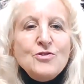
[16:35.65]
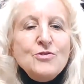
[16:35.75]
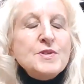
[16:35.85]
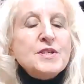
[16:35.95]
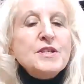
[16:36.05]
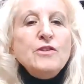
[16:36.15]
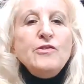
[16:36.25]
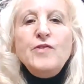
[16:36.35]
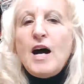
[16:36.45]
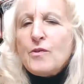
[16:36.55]
You still
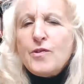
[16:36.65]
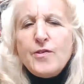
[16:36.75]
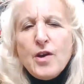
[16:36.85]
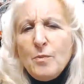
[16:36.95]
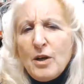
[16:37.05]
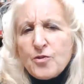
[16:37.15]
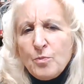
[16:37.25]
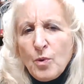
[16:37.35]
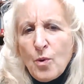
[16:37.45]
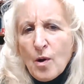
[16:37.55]
found so much
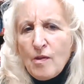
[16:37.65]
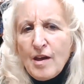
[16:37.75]
more